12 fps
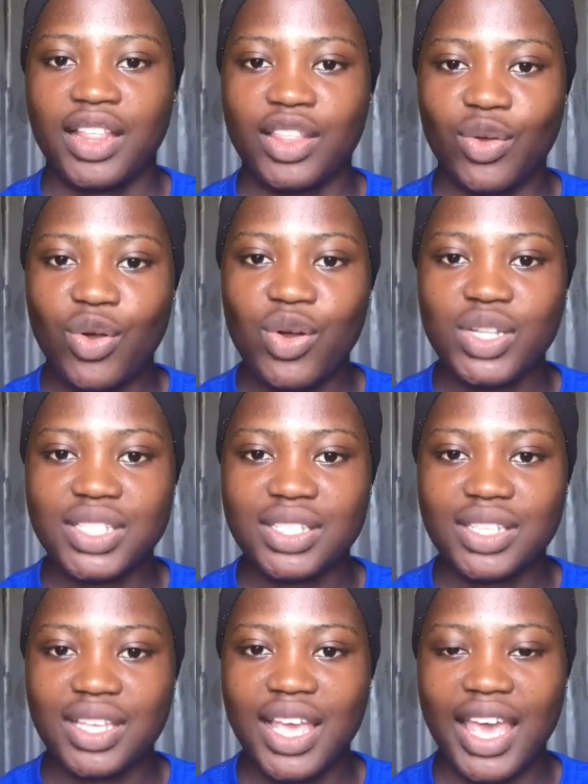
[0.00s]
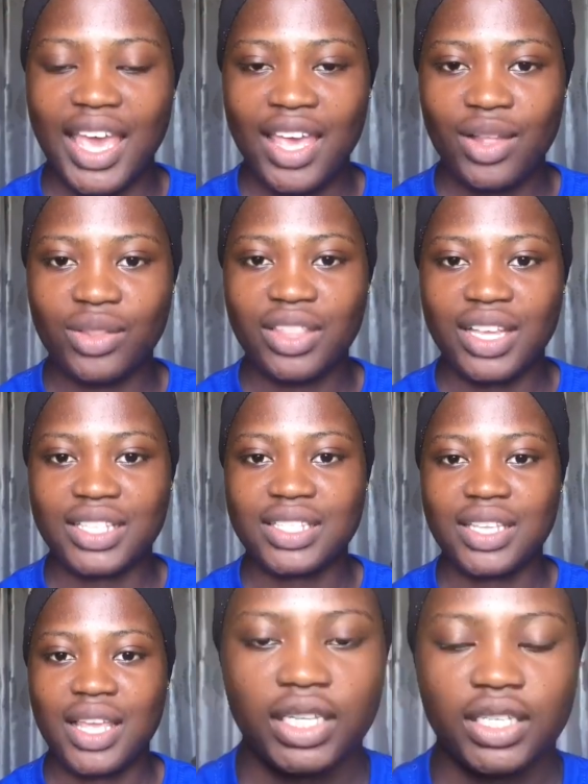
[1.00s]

The courts held that